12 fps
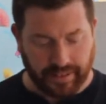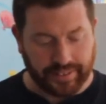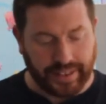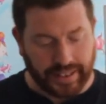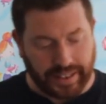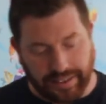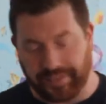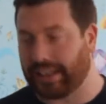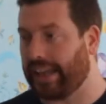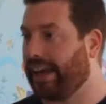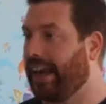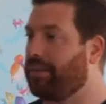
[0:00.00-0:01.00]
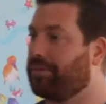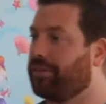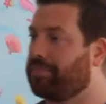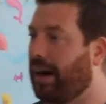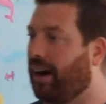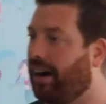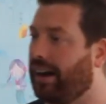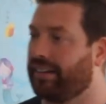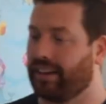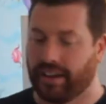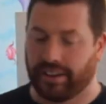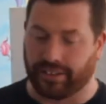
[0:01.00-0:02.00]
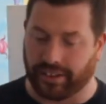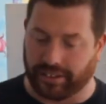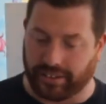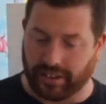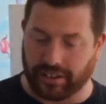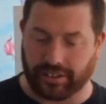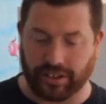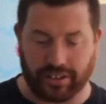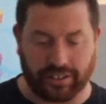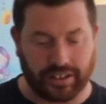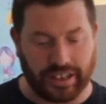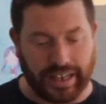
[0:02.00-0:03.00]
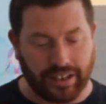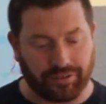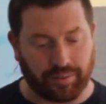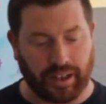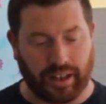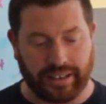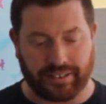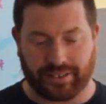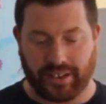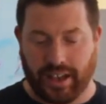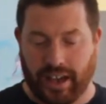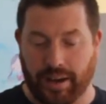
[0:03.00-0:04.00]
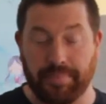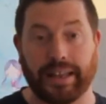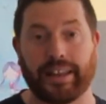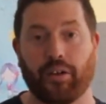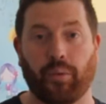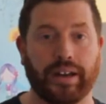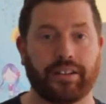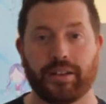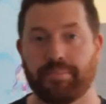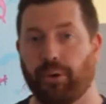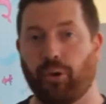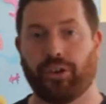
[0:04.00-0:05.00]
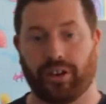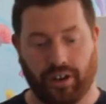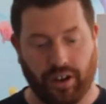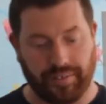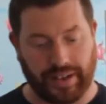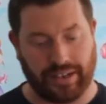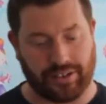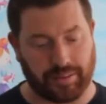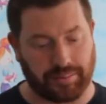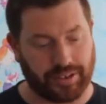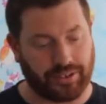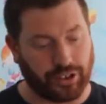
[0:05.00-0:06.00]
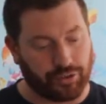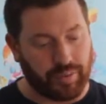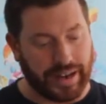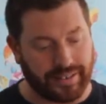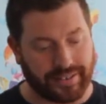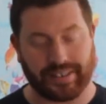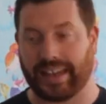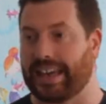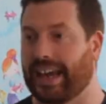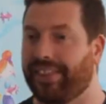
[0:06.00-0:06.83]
Then leaving their captors behind, the Israelites made their way to the border of Egypt, to the Red Sea.